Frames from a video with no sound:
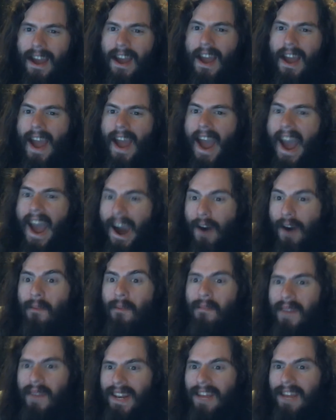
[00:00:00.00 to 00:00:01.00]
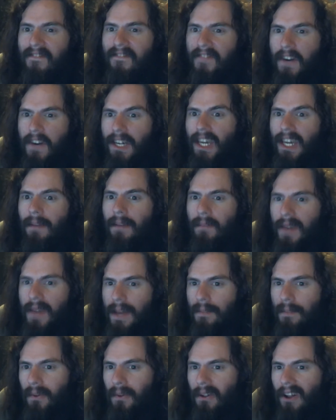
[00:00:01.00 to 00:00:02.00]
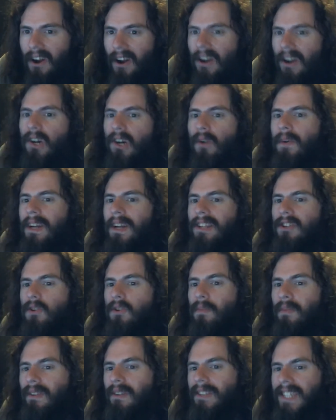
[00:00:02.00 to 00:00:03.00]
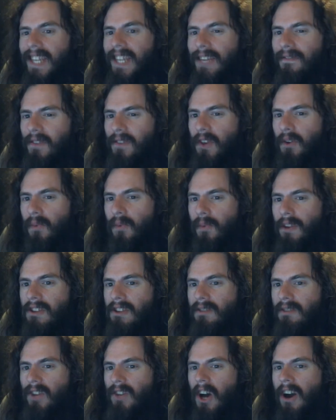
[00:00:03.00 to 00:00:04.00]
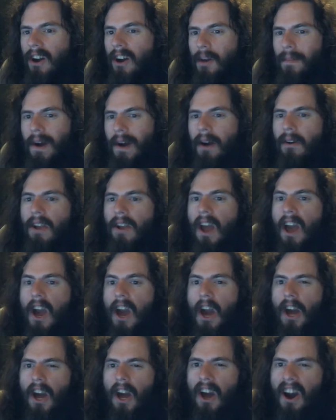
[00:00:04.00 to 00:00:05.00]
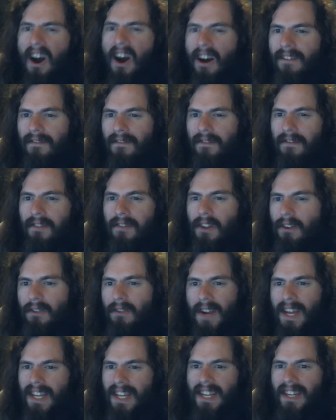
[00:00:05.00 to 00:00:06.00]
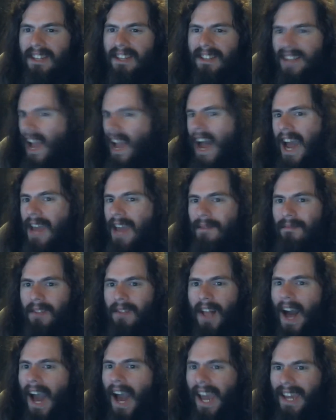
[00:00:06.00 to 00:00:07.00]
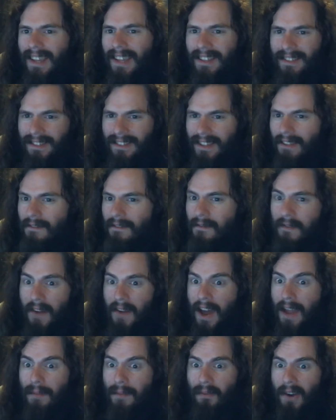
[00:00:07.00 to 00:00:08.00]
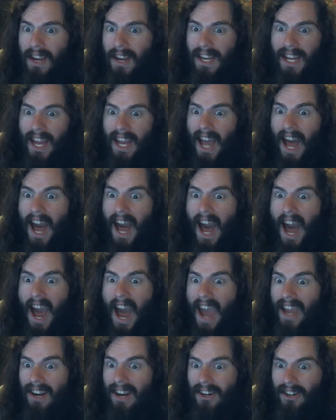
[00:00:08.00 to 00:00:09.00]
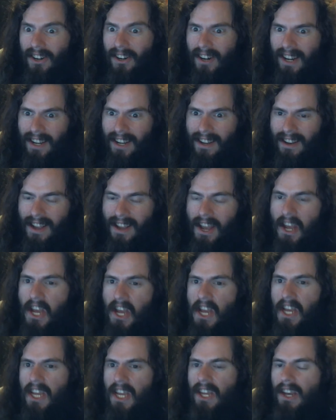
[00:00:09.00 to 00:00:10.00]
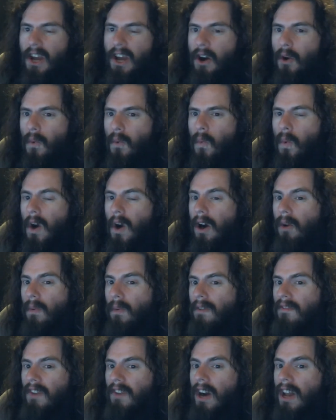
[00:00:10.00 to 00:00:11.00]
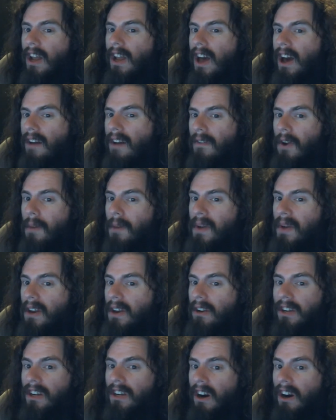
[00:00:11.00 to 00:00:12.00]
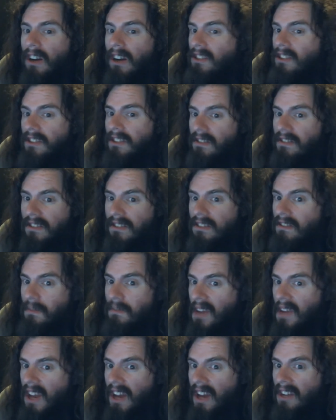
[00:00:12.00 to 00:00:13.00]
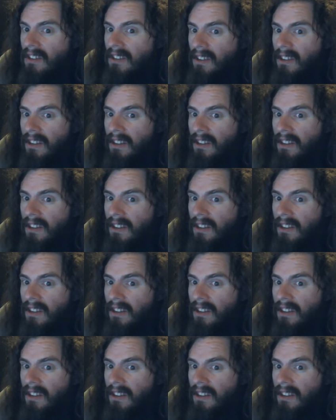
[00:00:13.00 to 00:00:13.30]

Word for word: How many fucking people are going to believe you when you talk about conflagrating timelines and vibrating higher and, you know, well, we've got to have our better consciousness, man.